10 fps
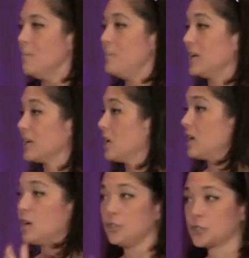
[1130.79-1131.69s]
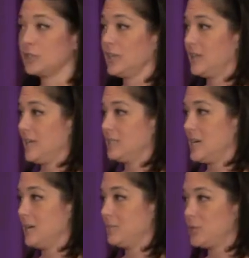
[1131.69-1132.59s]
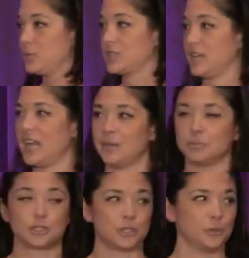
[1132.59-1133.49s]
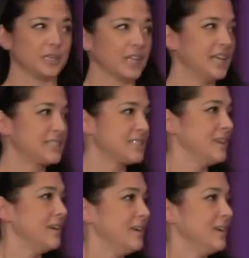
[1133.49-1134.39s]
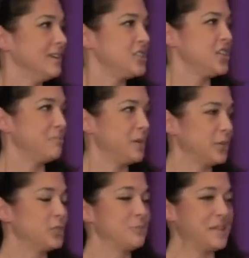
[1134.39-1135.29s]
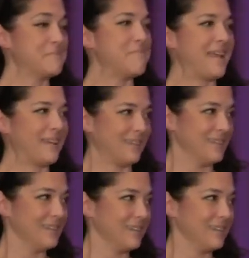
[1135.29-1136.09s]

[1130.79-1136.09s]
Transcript: But culturally at that time, she was unable to unless she appeared to be a man.